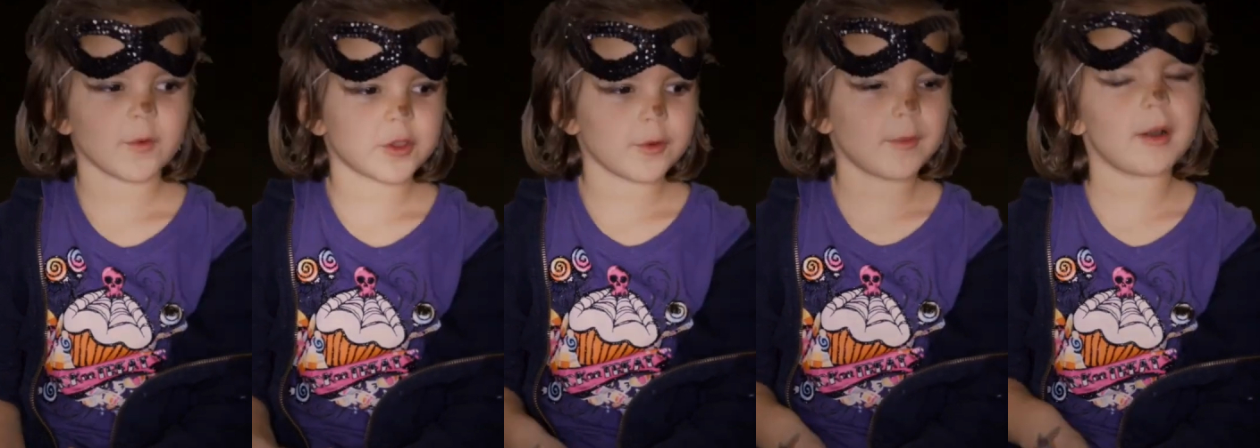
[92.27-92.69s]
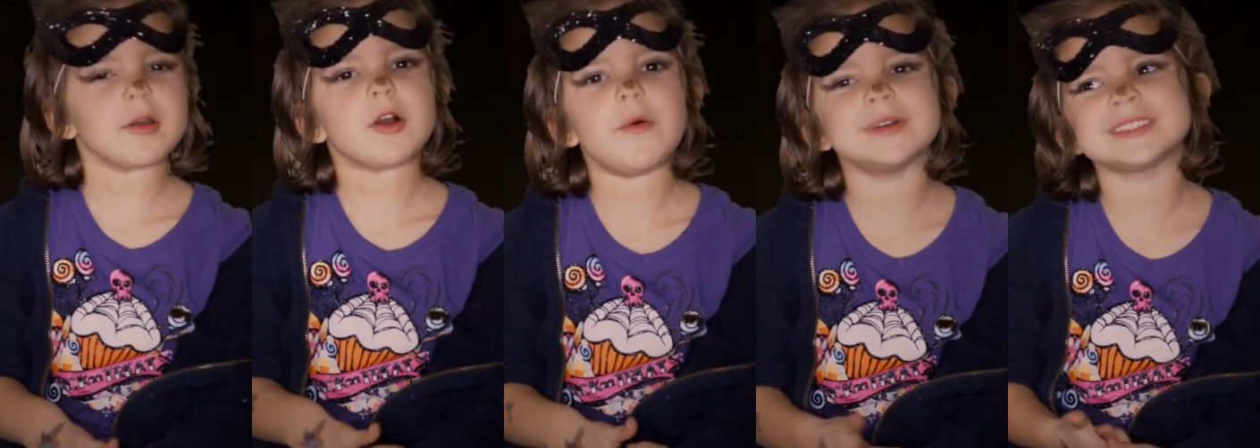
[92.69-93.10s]
you
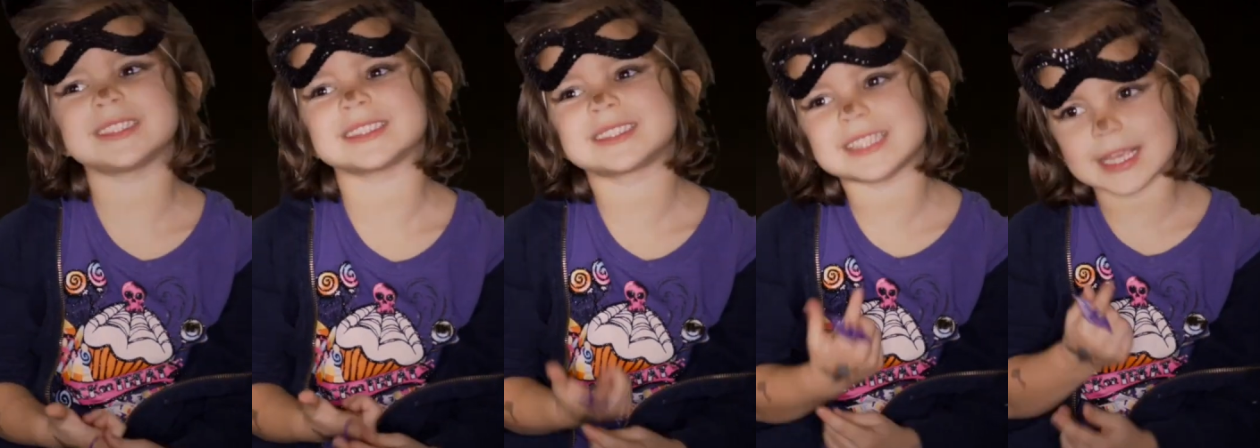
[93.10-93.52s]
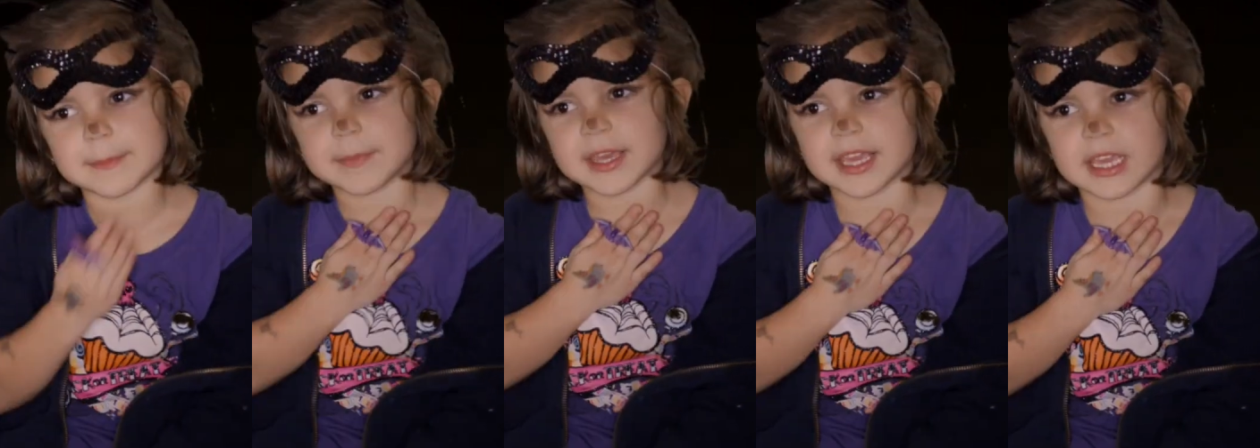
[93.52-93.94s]
are going to see
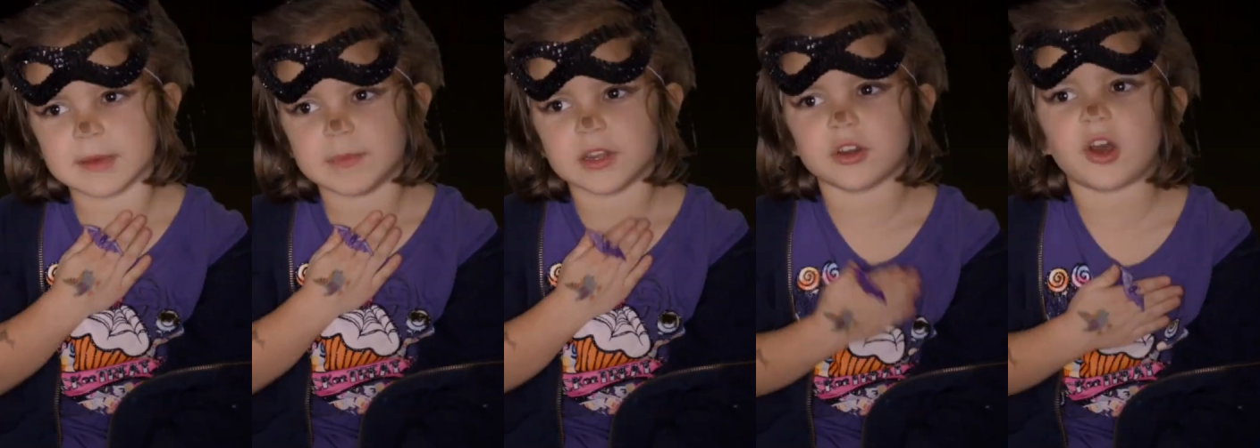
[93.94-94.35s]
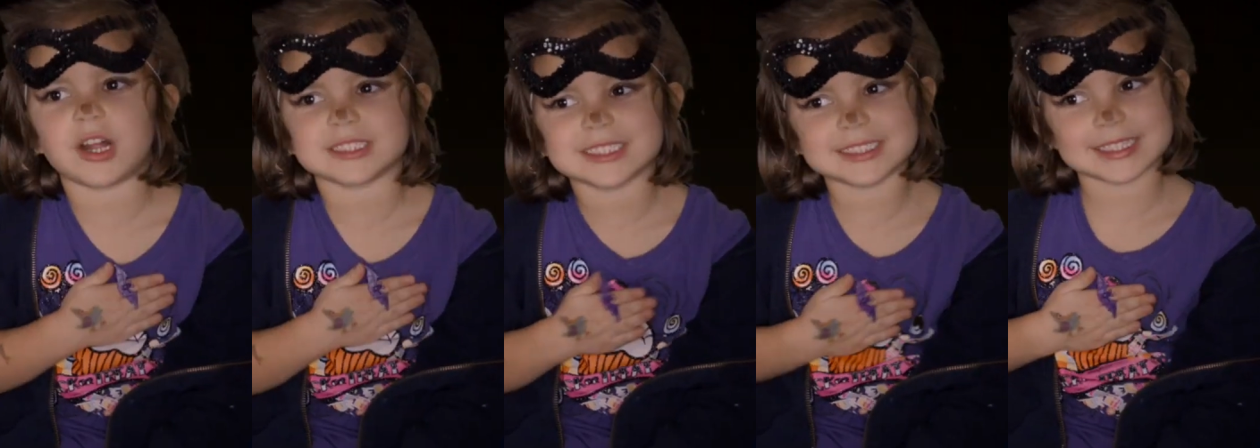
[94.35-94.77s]
me, but
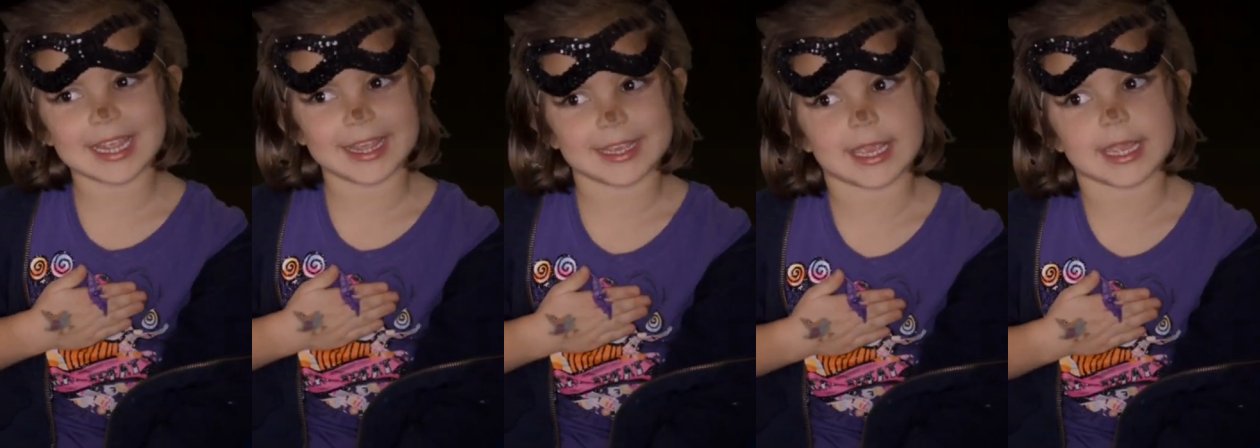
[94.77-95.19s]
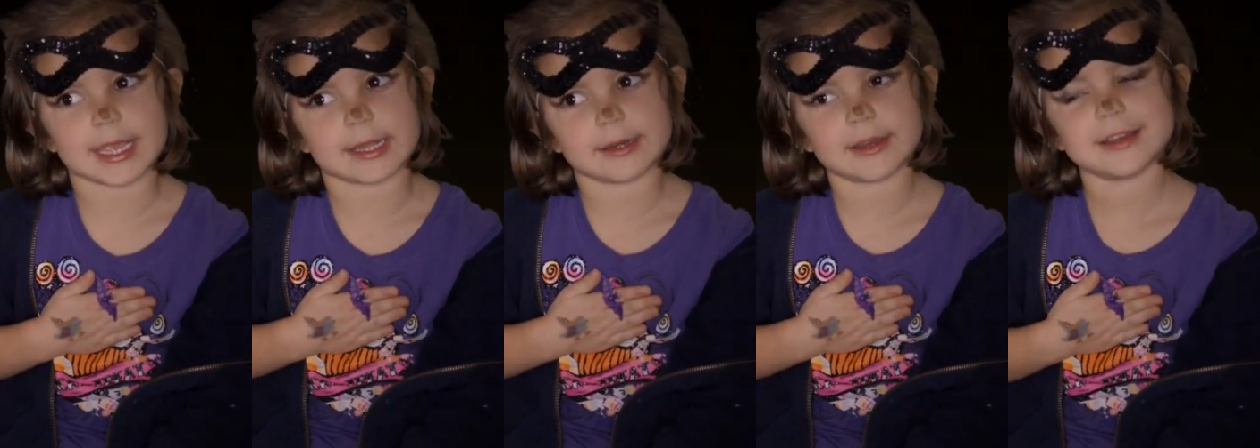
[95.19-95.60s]
not
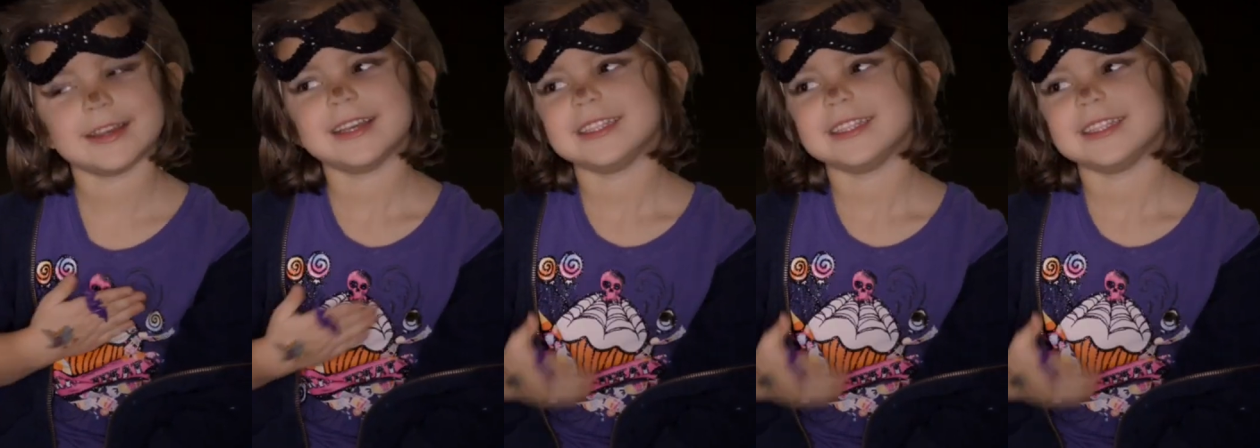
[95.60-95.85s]
singing,